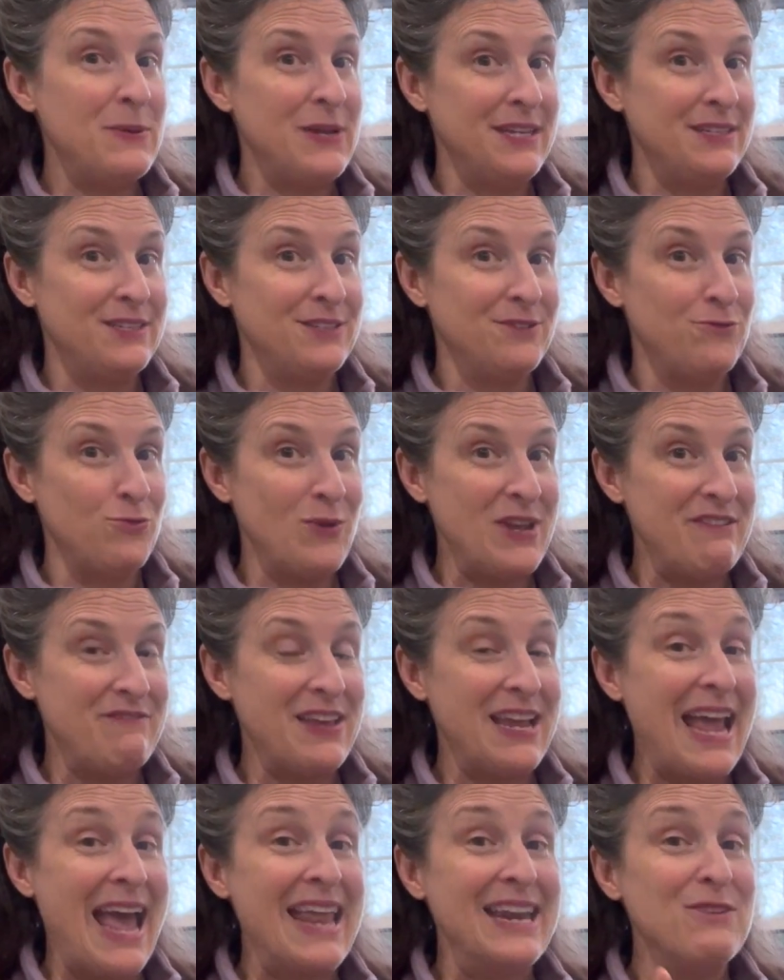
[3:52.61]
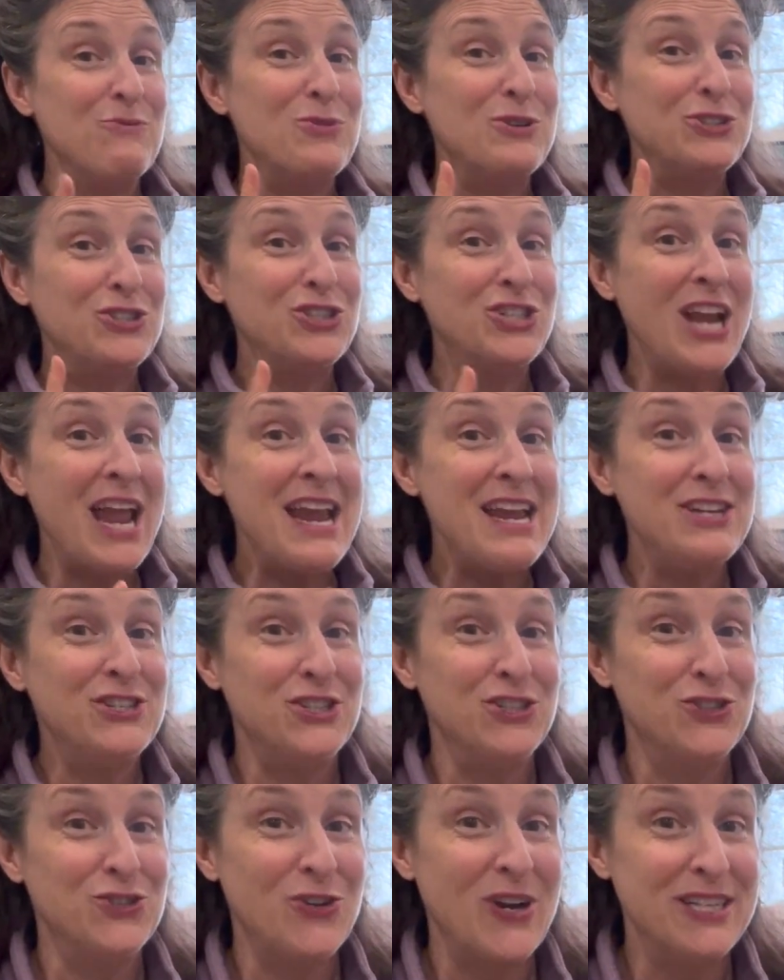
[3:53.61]
piece of weaving and it will change
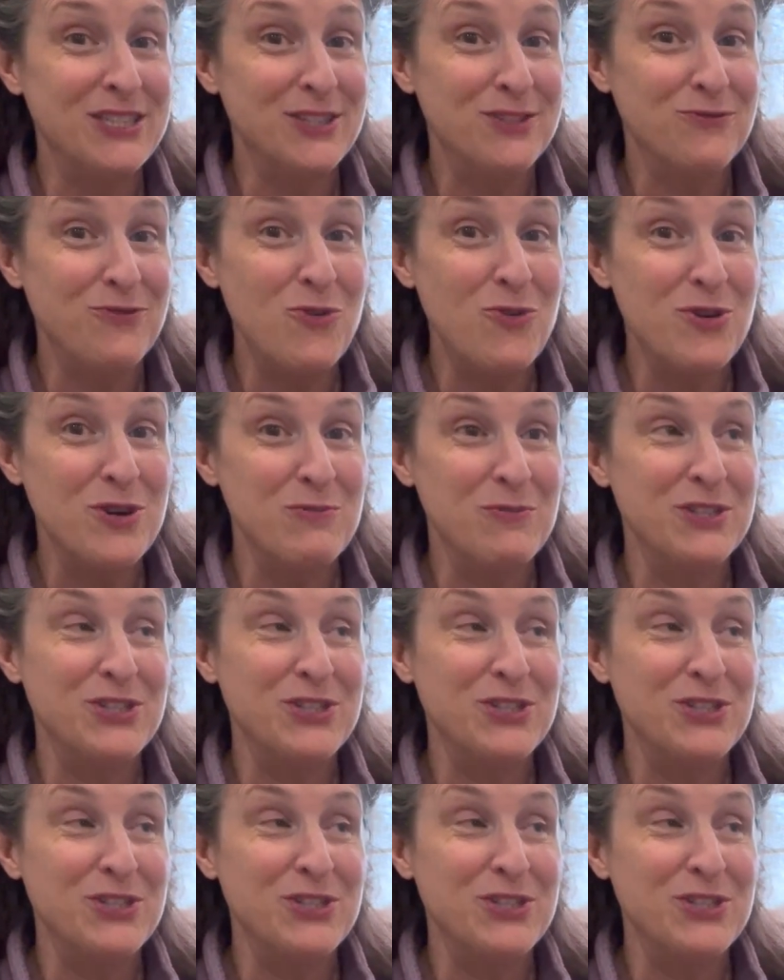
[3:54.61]
and transform,